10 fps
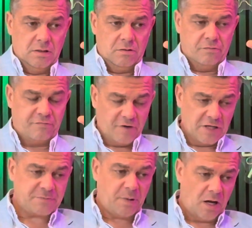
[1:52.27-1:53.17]

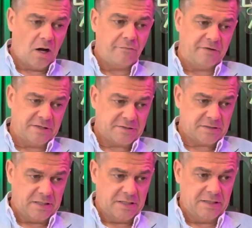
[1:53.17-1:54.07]
first part of this
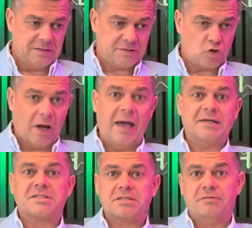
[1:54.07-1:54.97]
is your
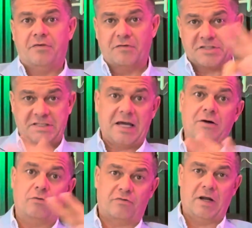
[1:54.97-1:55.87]
S for the
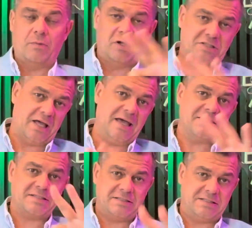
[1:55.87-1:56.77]
scale framework. So
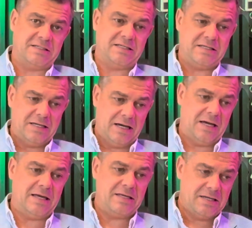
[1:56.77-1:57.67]

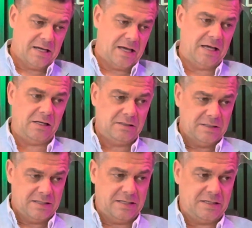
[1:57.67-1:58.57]
SCALE.
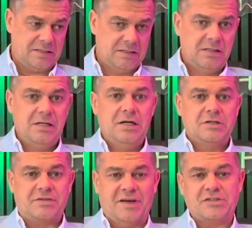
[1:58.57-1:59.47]

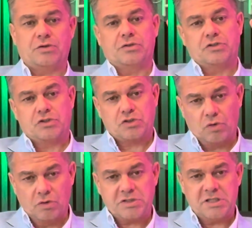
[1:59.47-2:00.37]
So that's your
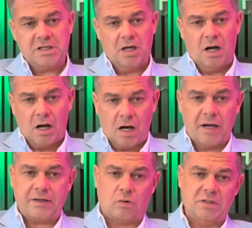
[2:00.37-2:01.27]
sourcing
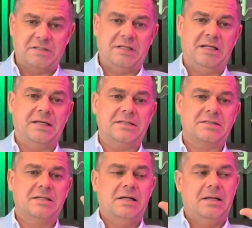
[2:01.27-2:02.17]
high quality
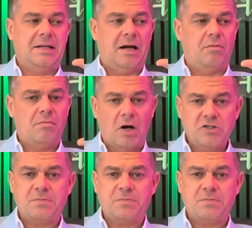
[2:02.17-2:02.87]
leads. Now, most